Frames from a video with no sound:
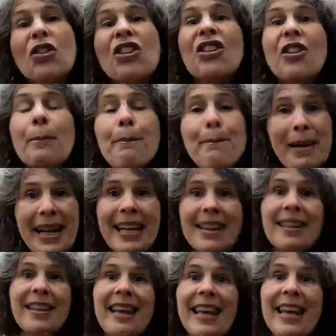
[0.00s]

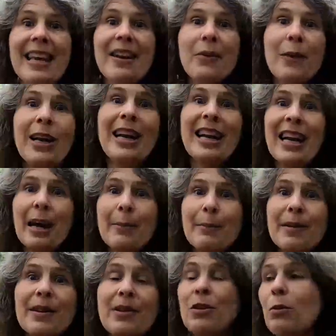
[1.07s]
stability when it
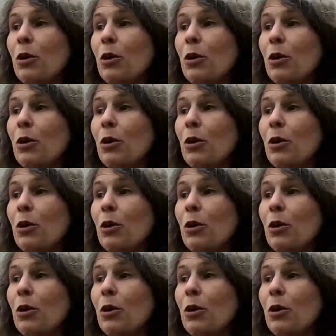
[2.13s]
comes to